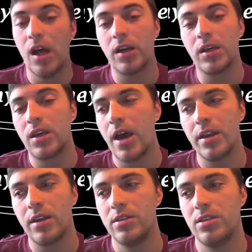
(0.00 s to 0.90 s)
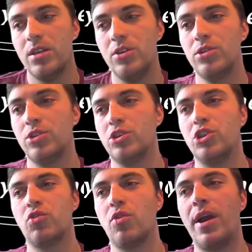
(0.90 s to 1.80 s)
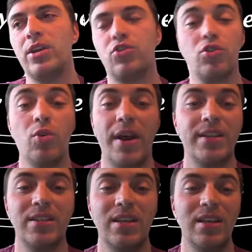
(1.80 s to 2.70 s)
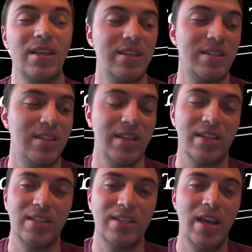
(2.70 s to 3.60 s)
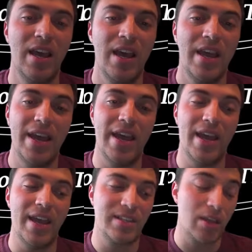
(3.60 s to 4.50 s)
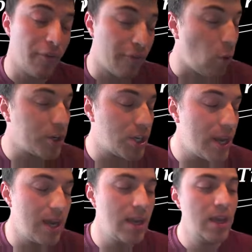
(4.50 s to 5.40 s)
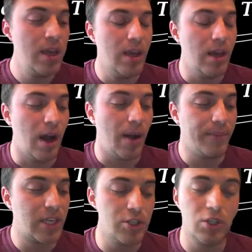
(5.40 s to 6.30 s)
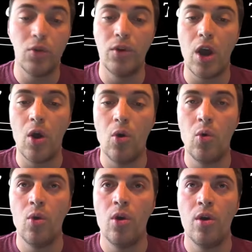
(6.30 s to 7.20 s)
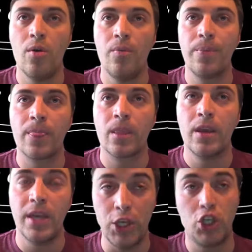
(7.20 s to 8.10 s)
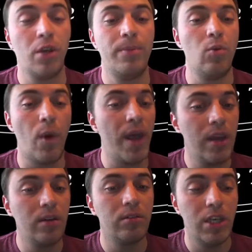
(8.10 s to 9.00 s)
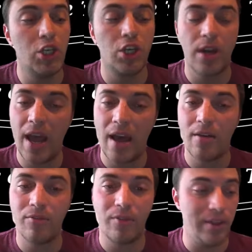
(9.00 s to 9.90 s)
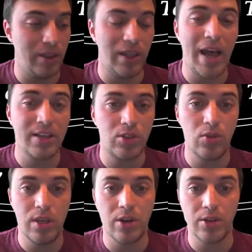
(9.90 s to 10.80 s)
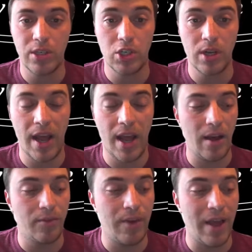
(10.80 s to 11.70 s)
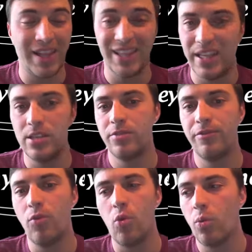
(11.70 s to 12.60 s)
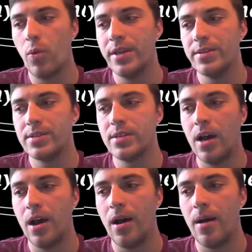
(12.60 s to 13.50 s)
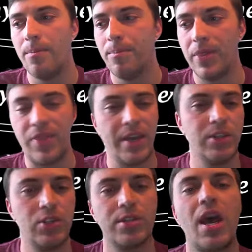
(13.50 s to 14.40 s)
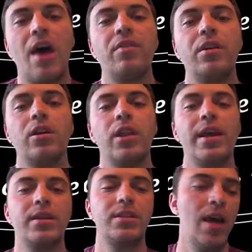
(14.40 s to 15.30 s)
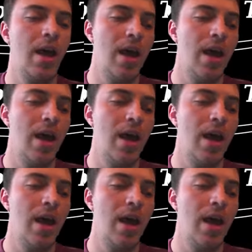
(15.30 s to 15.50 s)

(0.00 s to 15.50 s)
luck kind of continues to strike Truex. It's unfortunate because, you know, he should be winning. He should have, the last 2 years, he should have at least four wins. But things just haven't clicked.